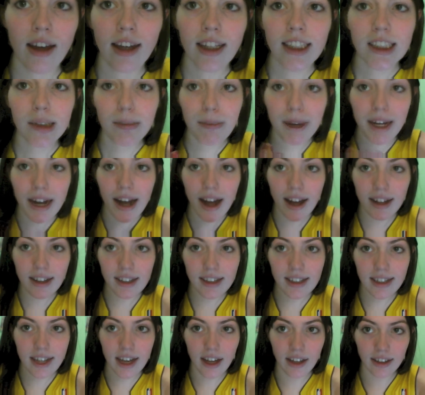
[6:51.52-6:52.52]
It's a bit hard
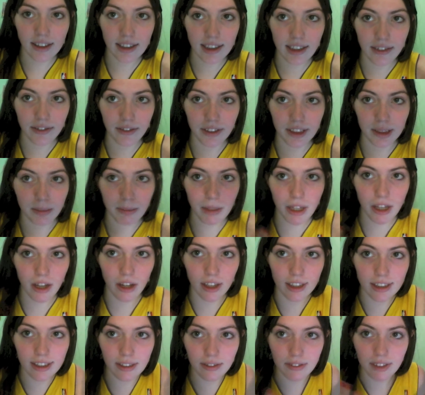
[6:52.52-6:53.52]
to tell the difference
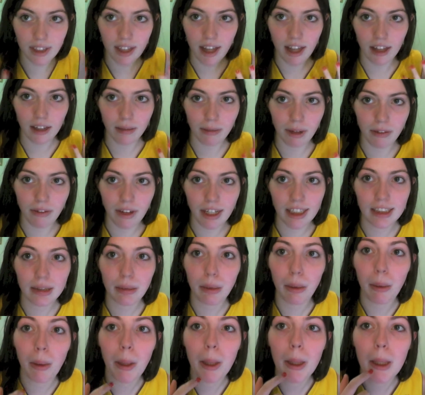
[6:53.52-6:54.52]
because of the colour of my face at
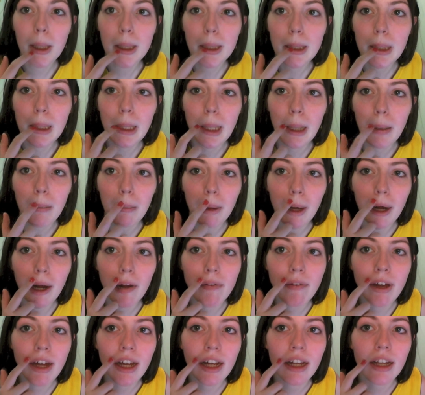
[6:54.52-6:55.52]
the moment. You can see where
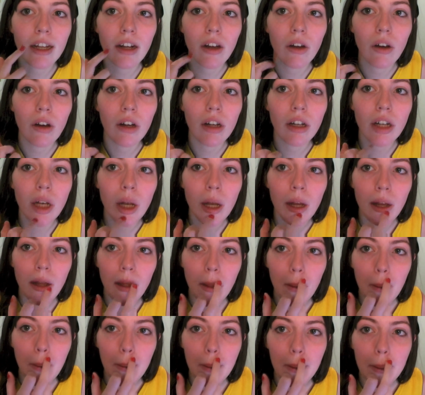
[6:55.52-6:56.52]
I've had it on
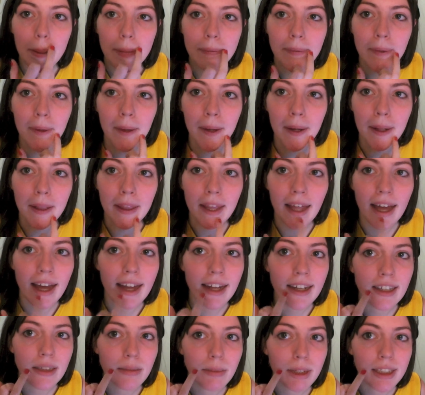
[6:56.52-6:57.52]
has kind of
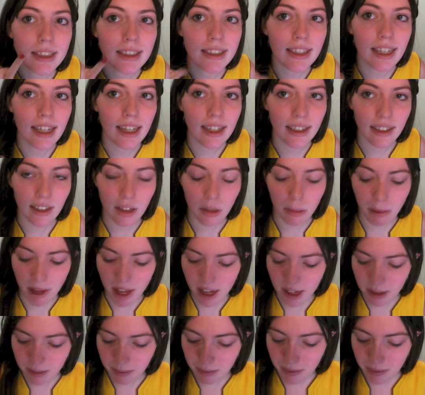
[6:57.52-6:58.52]
lightened my skin a little bit.